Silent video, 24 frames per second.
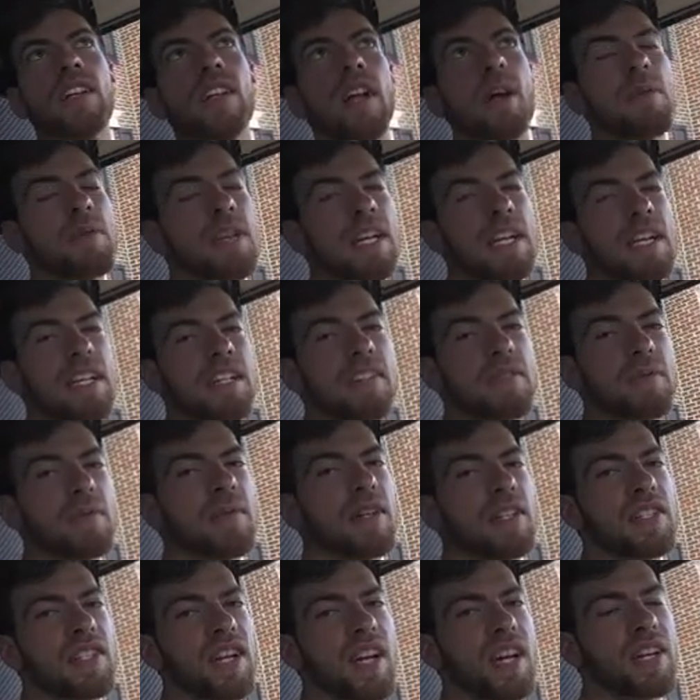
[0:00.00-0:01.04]
I mean, it is a
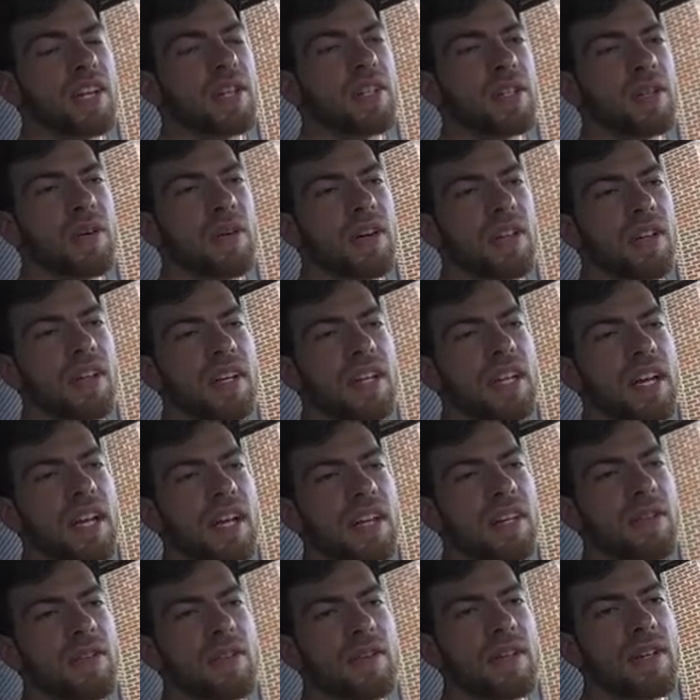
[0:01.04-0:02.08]
much higher quality
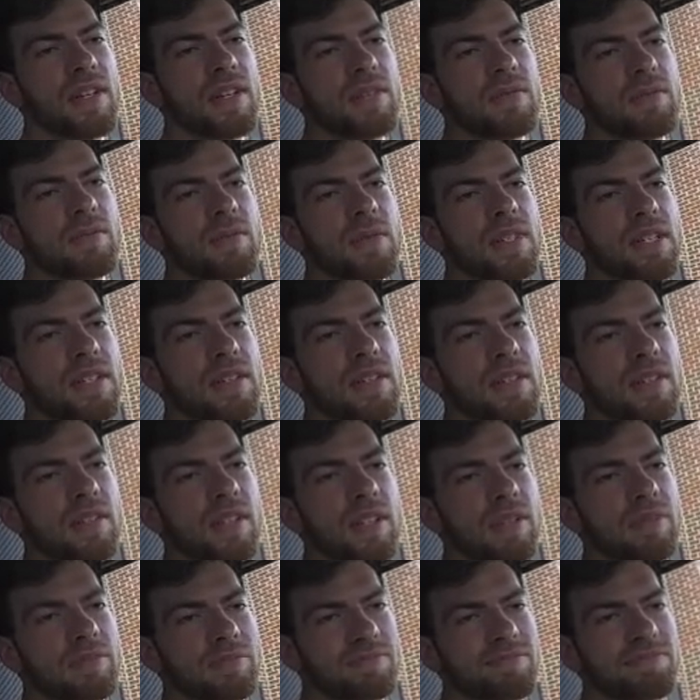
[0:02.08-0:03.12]
head unit,
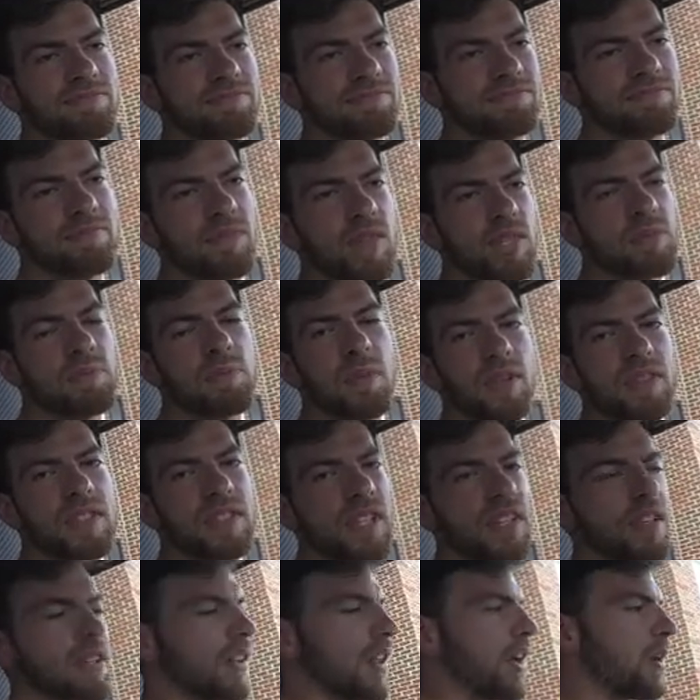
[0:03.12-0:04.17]
like just puts
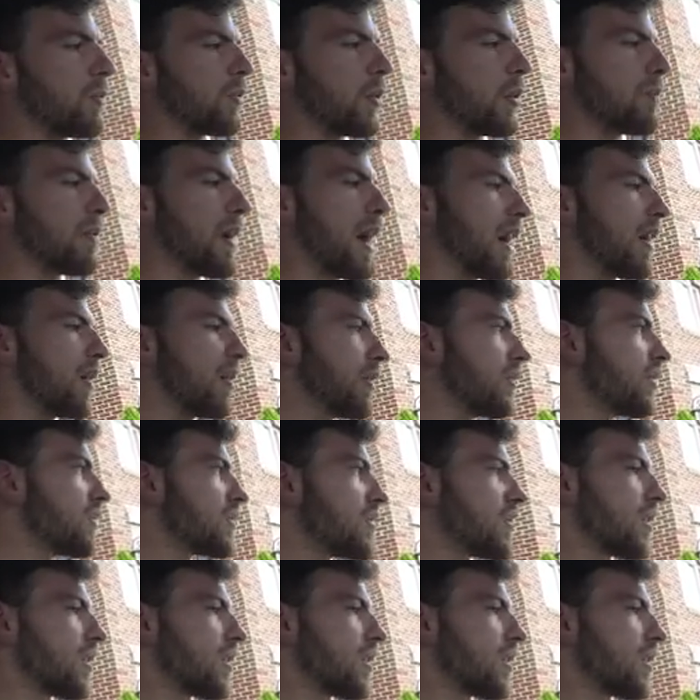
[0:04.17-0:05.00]
out a lot more power,